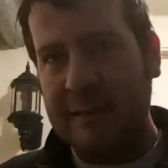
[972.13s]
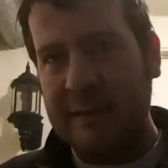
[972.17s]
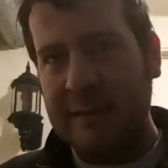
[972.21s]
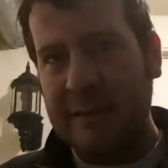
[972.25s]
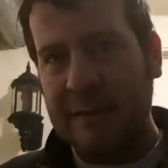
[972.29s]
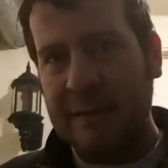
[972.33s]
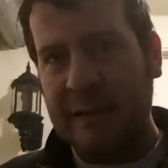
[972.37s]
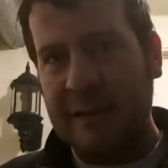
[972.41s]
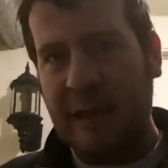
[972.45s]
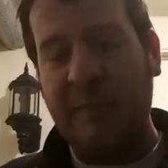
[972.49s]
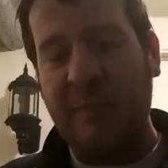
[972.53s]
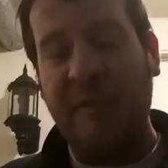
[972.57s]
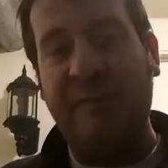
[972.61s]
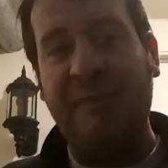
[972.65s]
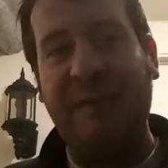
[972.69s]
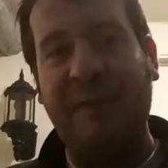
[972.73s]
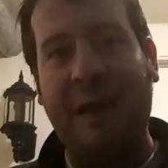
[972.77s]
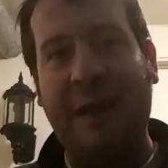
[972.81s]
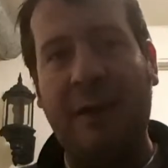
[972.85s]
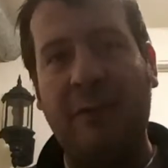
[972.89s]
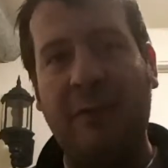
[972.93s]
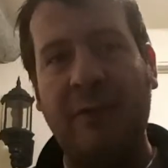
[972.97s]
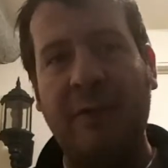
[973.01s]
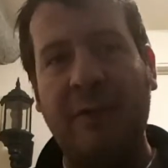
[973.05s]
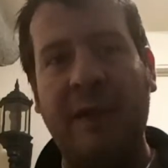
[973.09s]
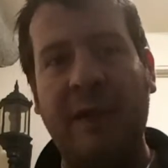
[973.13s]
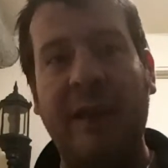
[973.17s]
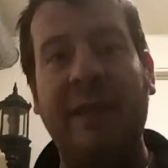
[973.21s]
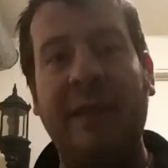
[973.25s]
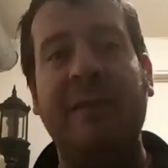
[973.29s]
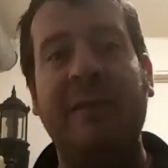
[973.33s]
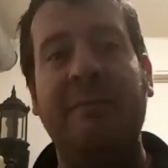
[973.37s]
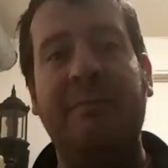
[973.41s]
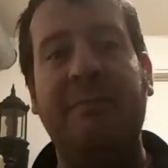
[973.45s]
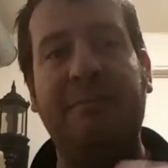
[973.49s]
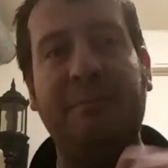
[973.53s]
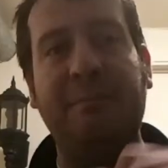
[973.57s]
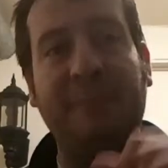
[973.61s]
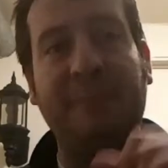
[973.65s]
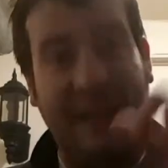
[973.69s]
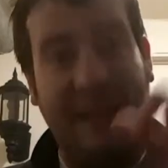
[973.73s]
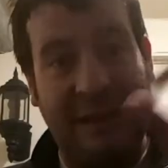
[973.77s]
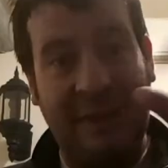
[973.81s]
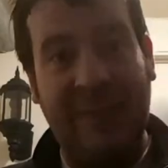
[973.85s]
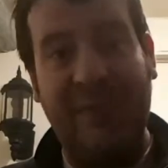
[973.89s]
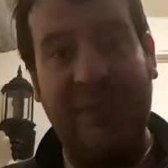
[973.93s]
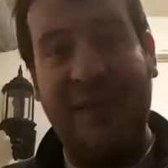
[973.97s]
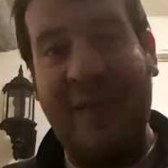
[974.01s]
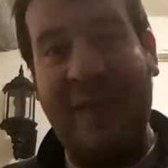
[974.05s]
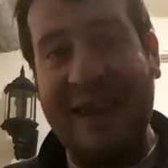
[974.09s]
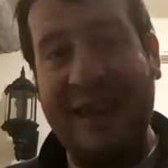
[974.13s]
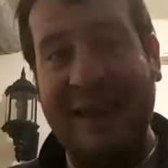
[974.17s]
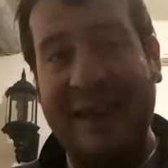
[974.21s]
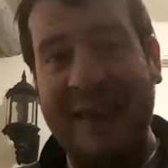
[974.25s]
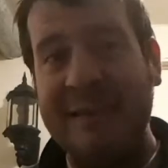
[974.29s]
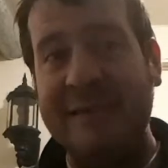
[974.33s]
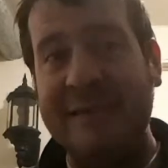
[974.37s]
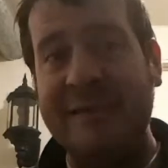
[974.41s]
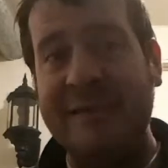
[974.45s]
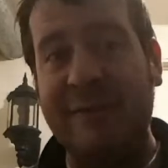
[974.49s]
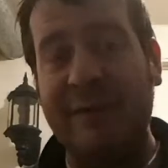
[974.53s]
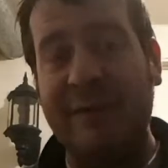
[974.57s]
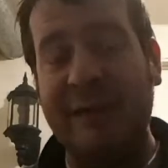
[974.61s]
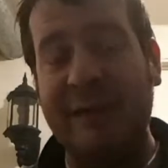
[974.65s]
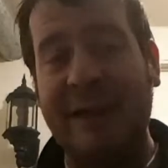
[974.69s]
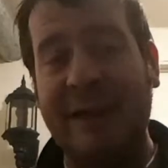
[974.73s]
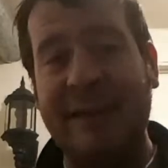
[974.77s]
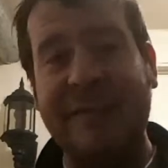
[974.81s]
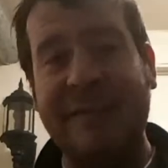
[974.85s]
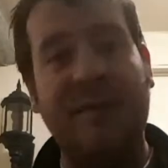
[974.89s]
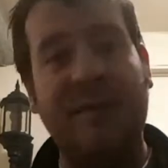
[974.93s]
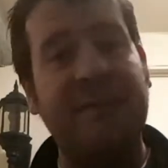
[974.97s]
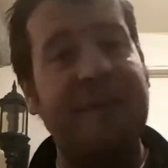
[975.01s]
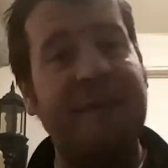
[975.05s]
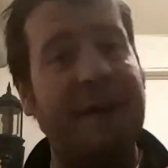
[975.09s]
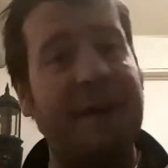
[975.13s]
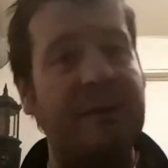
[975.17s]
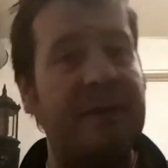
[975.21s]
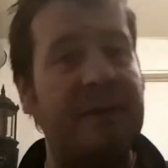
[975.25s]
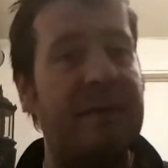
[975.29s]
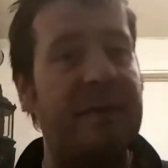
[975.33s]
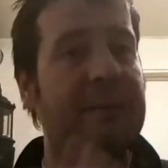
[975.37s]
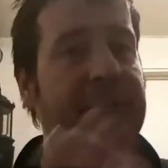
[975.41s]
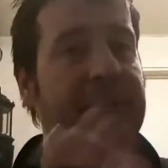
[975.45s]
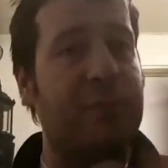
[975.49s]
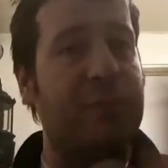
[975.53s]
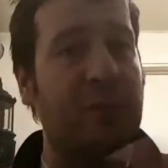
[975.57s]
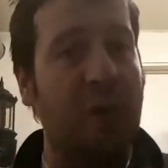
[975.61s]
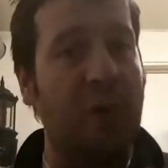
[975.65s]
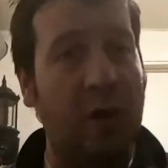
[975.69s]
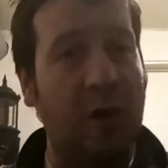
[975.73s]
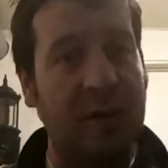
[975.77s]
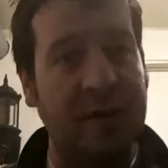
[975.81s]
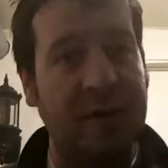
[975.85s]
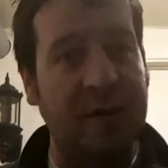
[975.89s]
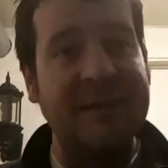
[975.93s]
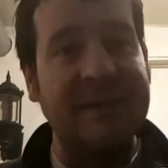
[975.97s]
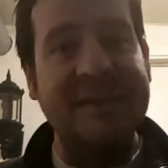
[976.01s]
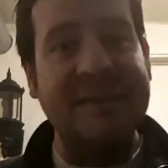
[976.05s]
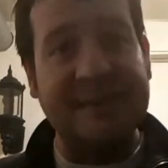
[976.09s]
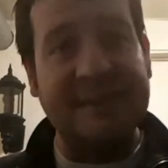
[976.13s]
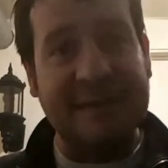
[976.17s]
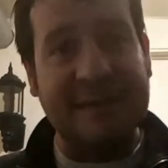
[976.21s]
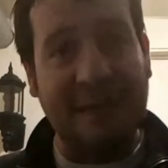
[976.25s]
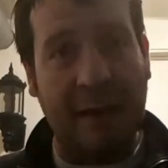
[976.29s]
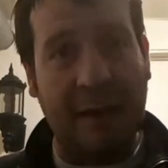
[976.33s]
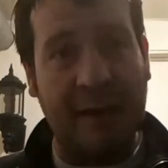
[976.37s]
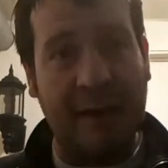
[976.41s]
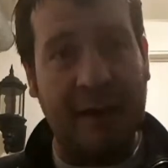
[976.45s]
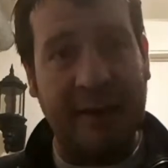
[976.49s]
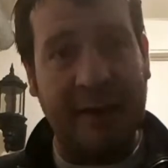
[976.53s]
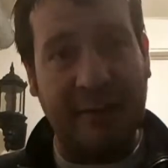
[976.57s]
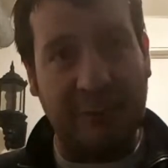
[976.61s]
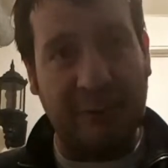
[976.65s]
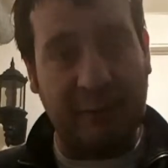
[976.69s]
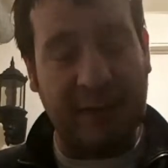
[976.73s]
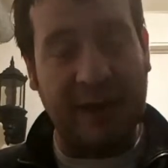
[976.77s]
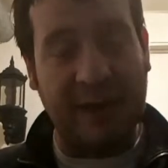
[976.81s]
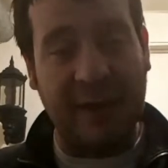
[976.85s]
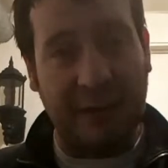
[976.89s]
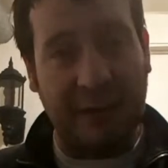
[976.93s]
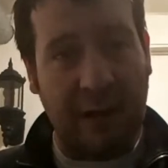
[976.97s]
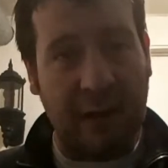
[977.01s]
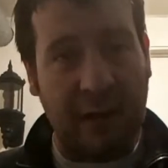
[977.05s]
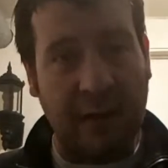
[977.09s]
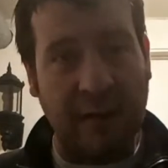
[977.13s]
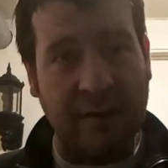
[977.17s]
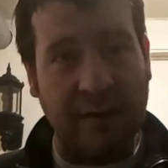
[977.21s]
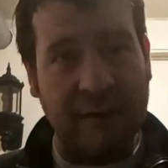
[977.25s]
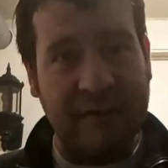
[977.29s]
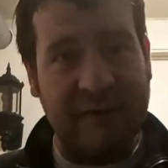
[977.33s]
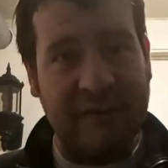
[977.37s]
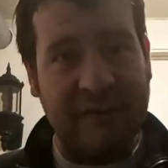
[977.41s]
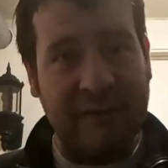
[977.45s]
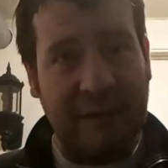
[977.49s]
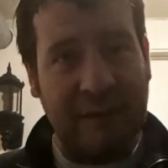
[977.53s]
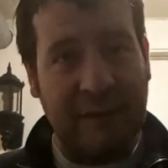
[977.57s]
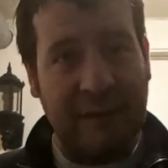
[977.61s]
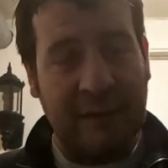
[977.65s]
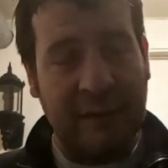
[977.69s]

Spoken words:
can be found in that industry as are found in the broader society writ large.